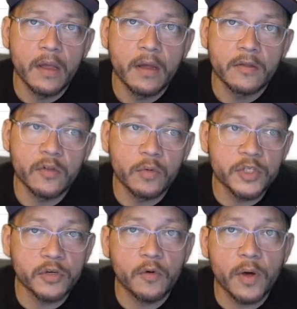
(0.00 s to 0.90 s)
So
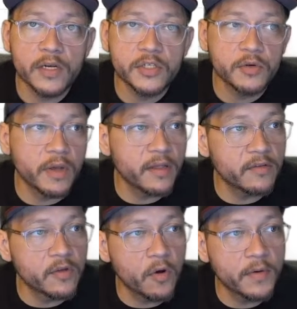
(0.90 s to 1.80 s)
what you're going to want to do
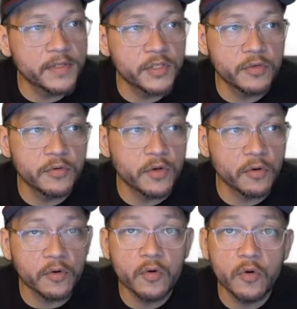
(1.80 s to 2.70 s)
is go into
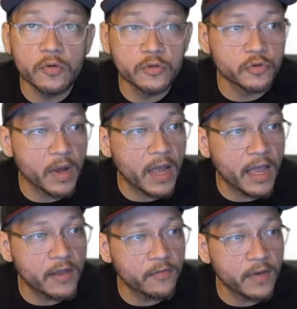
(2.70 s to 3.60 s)
your Google
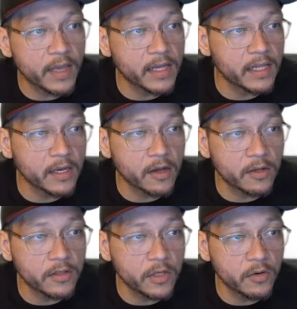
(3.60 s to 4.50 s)
Drive and click
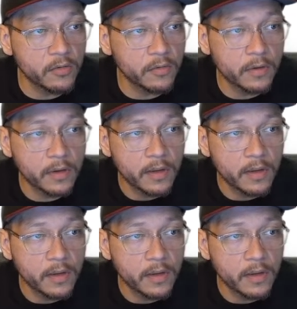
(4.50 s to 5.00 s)
on New.